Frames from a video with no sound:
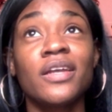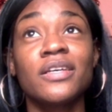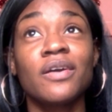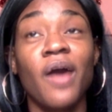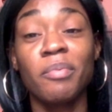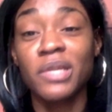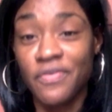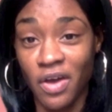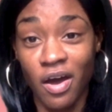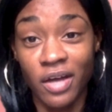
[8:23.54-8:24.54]
I believe
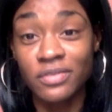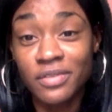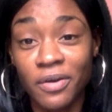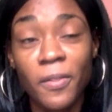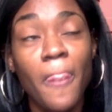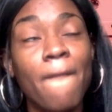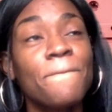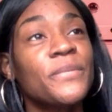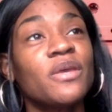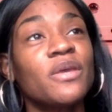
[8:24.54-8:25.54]
in God. So,
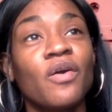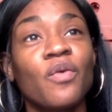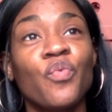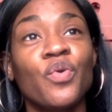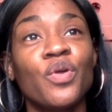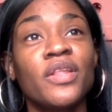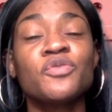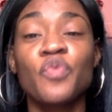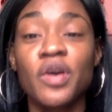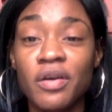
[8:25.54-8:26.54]
well, there's a
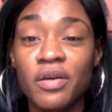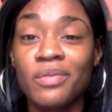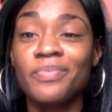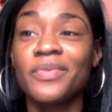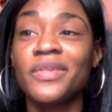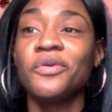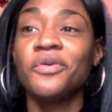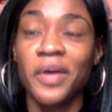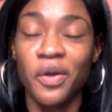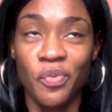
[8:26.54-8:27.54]
will, He will
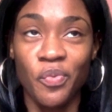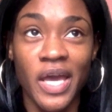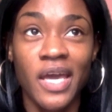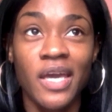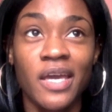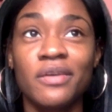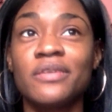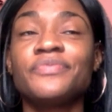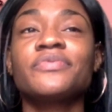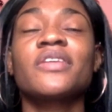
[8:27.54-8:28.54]
make a way.
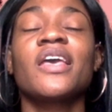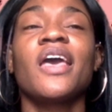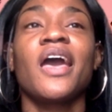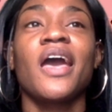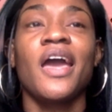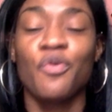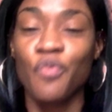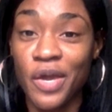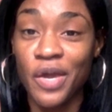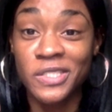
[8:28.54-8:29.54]
And a
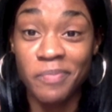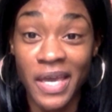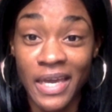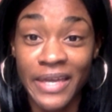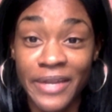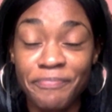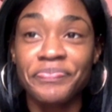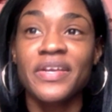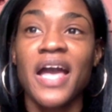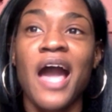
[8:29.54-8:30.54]
way was made.
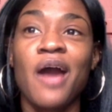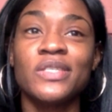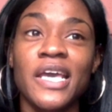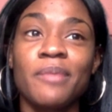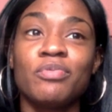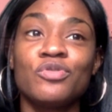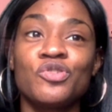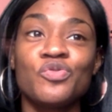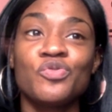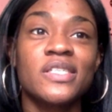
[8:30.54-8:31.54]
I was able
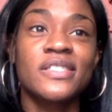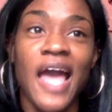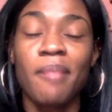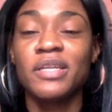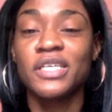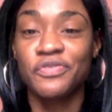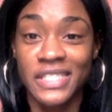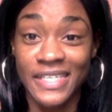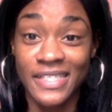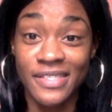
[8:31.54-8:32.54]
to establish
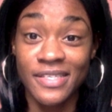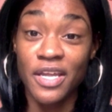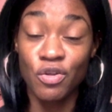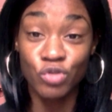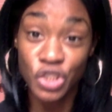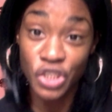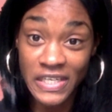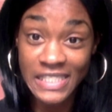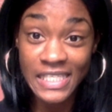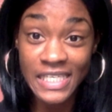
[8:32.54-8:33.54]
residency in New
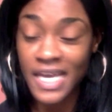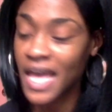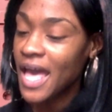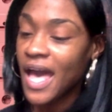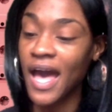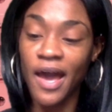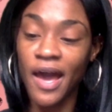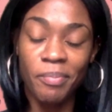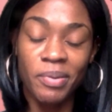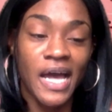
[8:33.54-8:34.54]
Jersey. I
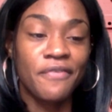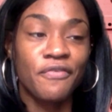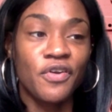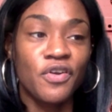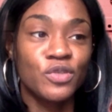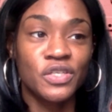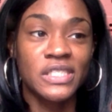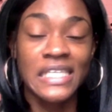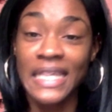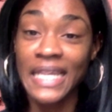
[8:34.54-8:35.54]
applied for a New
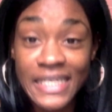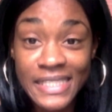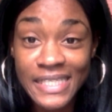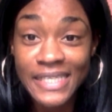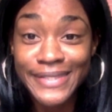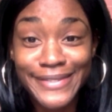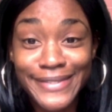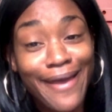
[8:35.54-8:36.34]
Jersey license,